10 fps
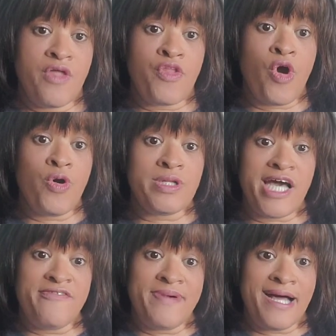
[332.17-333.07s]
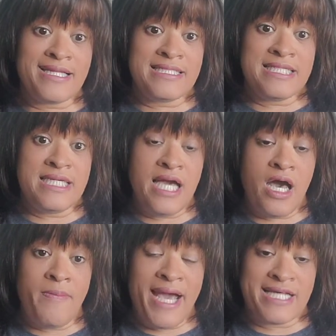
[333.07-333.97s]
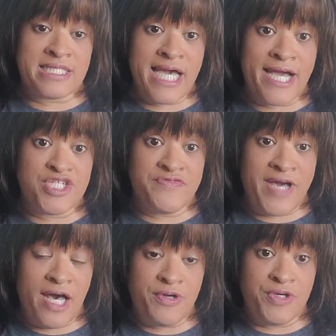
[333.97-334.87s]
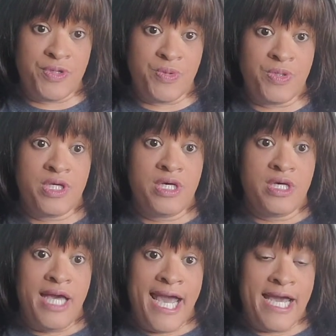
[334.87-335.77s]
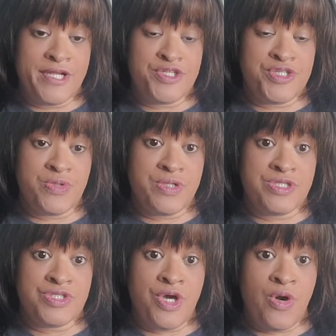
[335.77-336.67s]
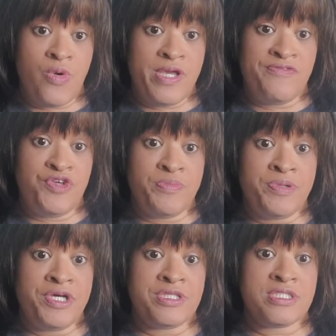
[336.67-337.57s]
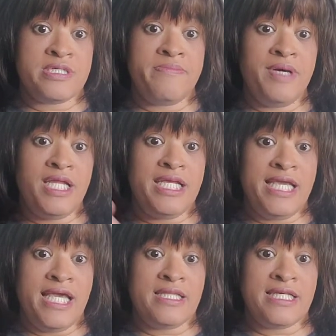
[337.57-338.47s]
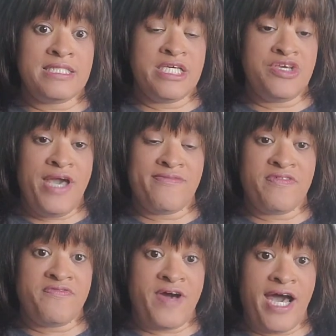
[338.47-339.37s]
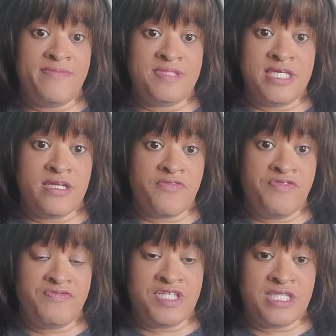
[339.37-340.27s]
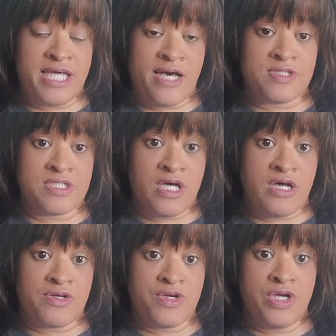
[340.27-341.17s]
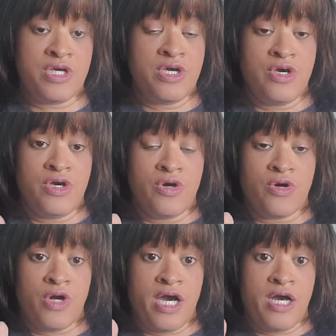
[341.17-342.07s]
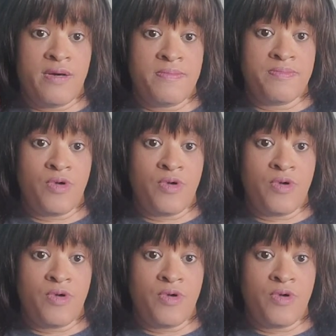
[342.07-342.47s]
the whole life policy um, has cash value added to it. So if you put some money in, let's say you have a five, ten, or fifteen thousand dollar um,